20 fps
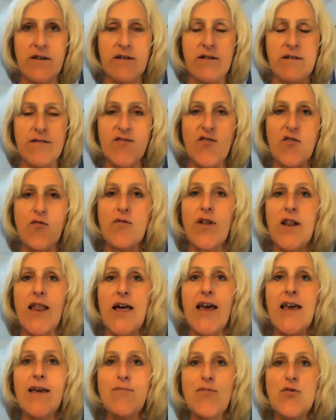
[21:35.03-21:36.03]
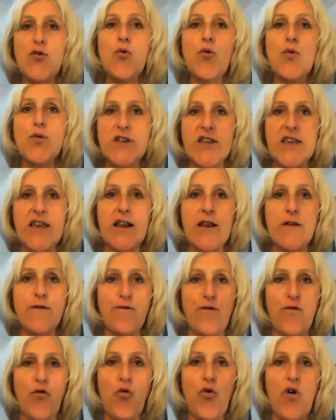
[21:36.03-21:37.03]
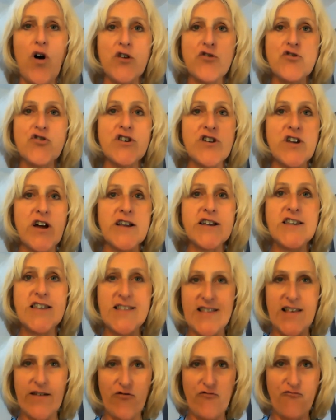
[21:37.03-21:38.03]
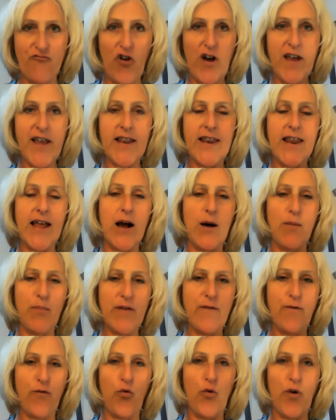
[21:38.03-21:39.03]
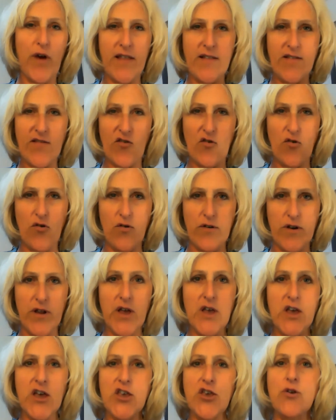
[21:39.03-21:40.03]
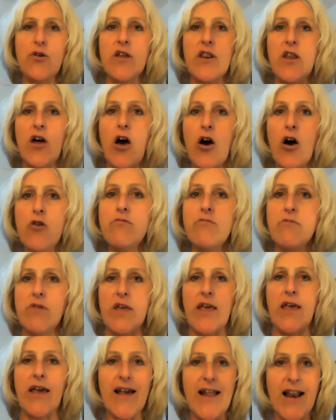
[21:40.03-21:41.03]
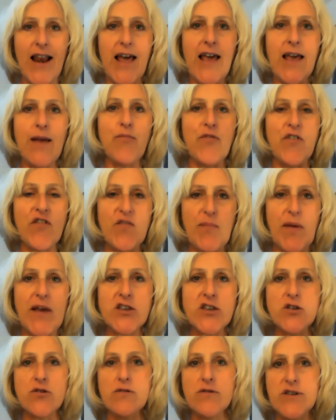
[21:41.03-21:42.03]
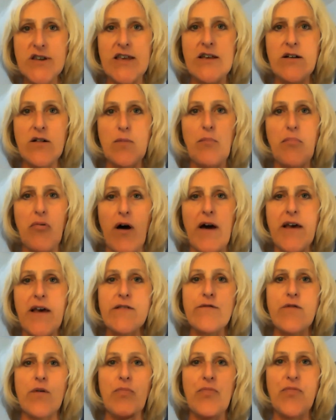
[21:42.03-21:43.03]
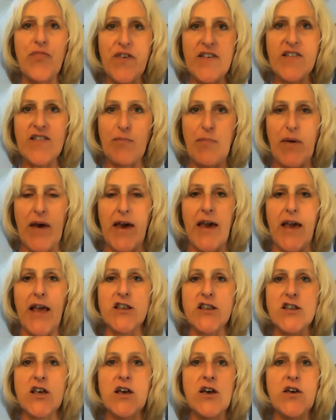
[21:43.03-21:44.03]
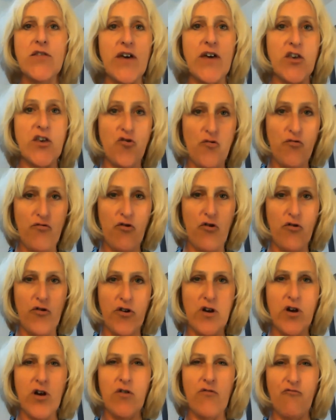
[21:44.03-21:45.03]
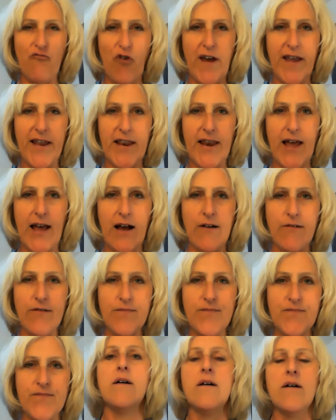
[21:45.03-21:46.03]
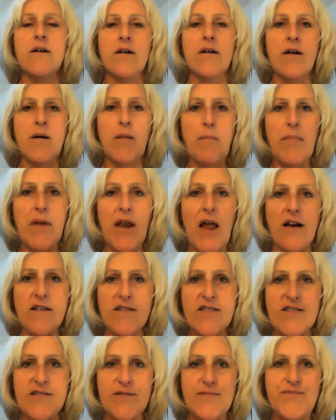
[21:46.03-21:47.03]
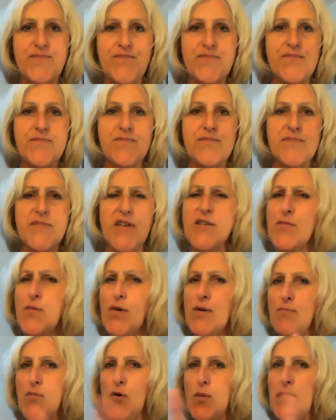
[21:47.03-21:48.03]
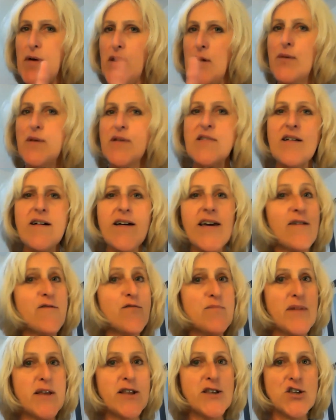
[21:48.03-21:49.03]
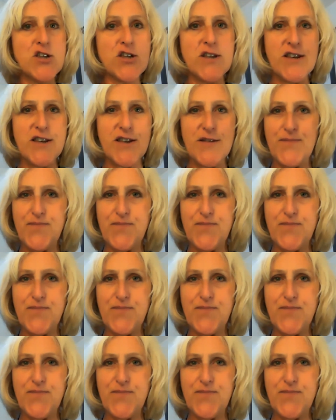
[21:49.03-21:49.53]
So claim your deal of £497 right now before it's gone. You can only claim the special deal price from this page that you're on right now. Plus, there's one more bonus I haven't mentioned.